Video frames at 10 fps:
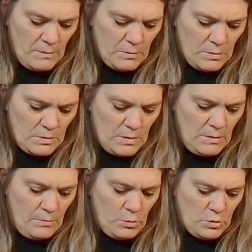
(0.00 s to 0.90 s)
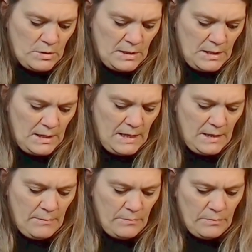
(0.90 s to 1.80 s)
Just going to push the
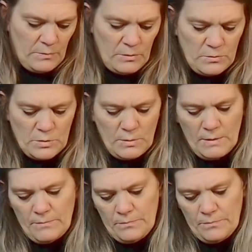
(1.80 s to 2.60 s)
clay onto it.